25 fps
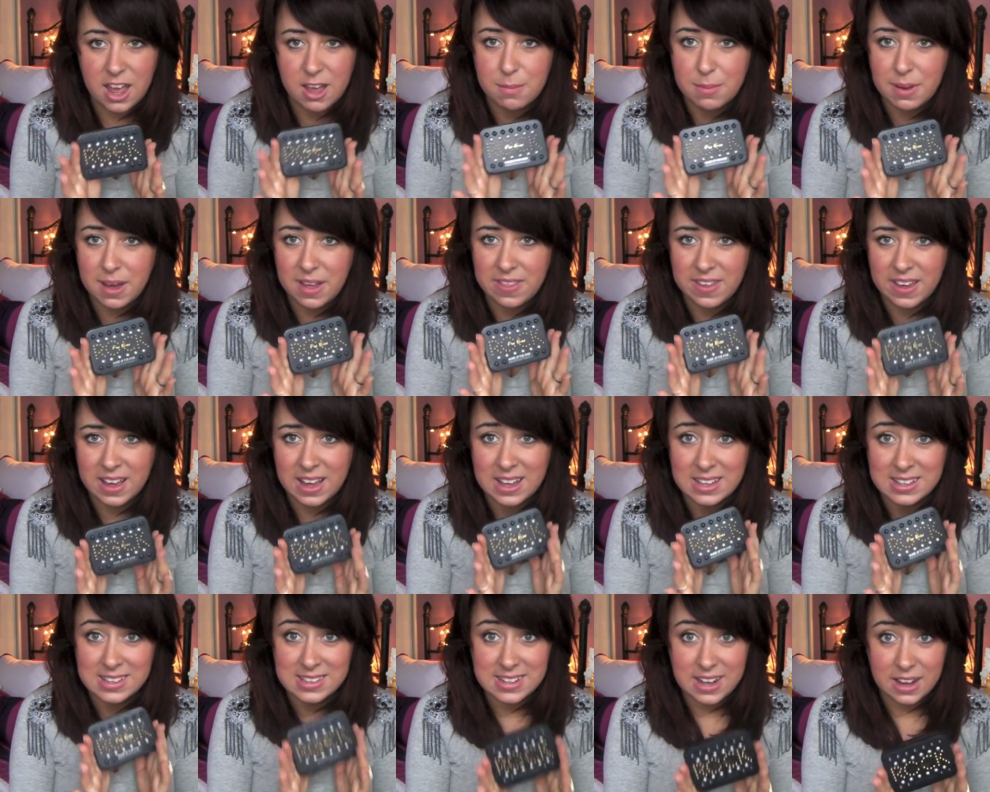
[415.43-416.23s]
But I
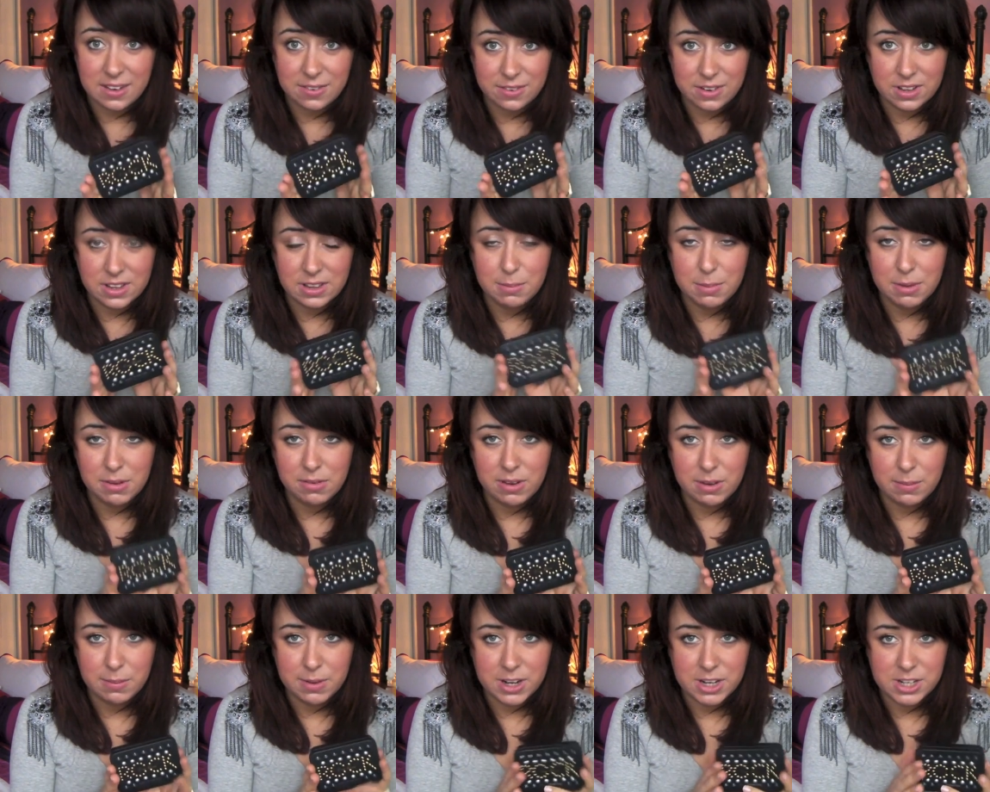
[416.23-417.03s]
think I'll definitely be
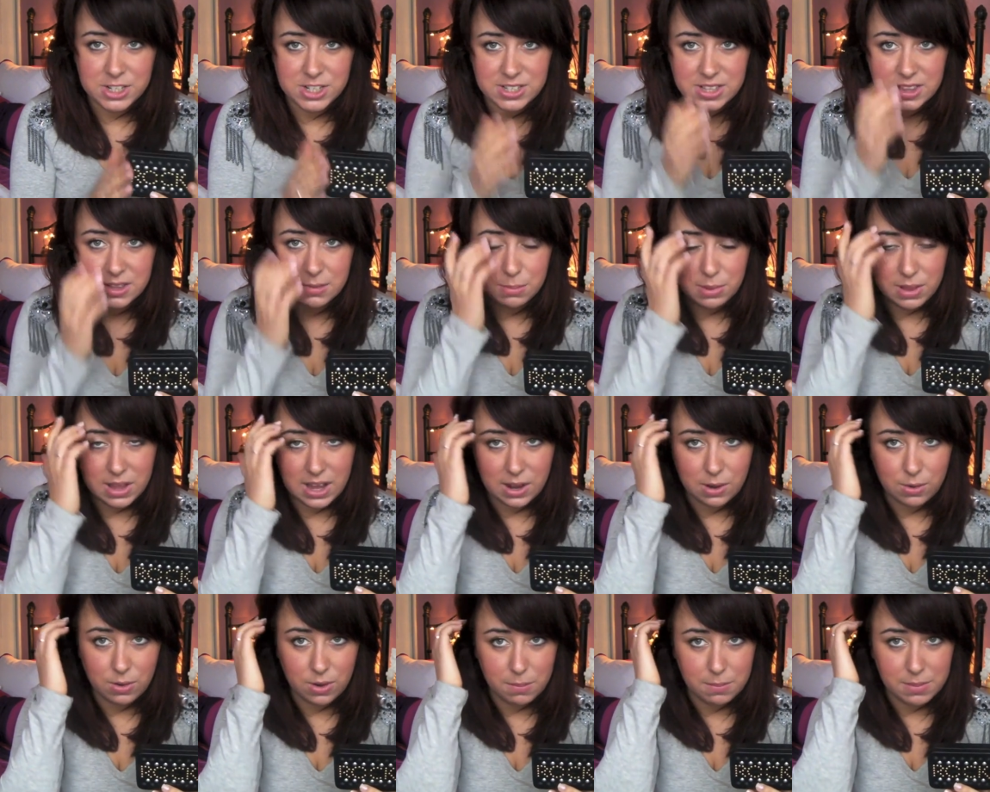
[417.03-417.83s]
repurchasing the
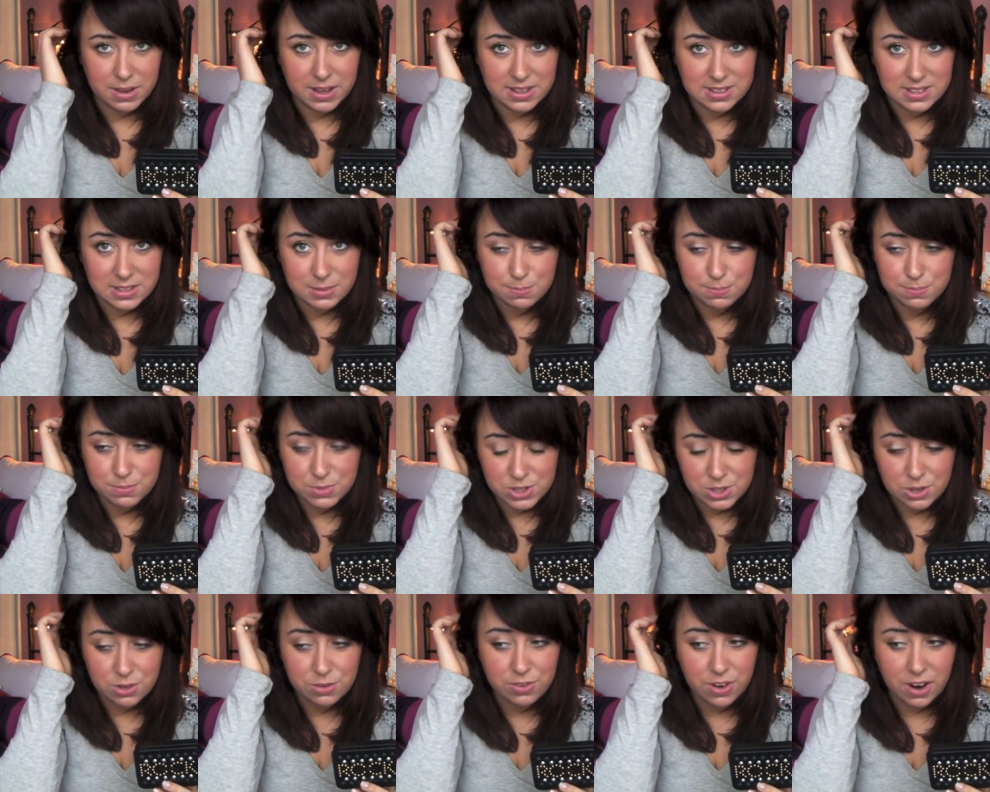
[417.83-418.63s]
black one because
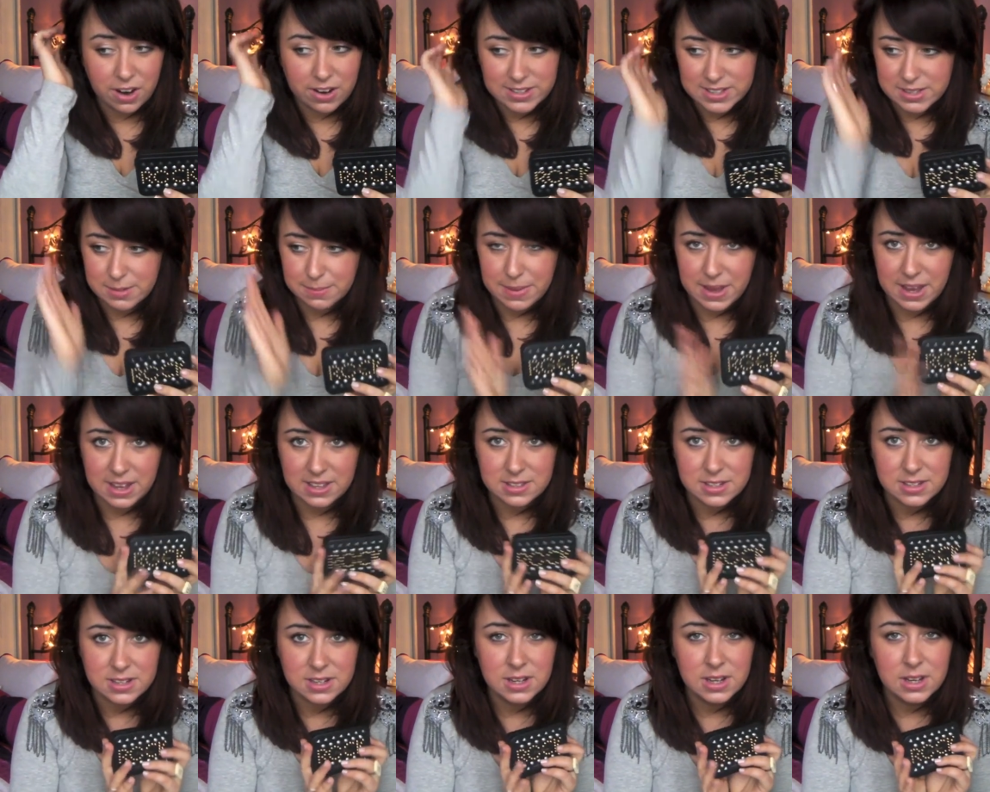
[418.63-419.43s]
so far it's the
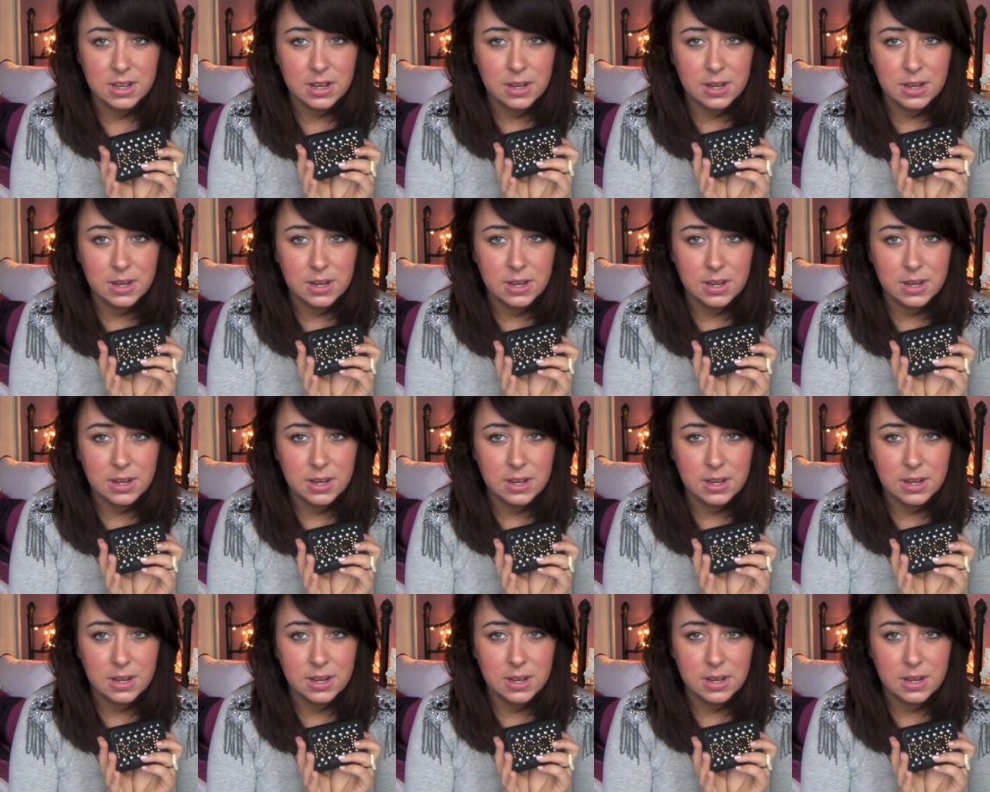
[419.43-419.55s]
best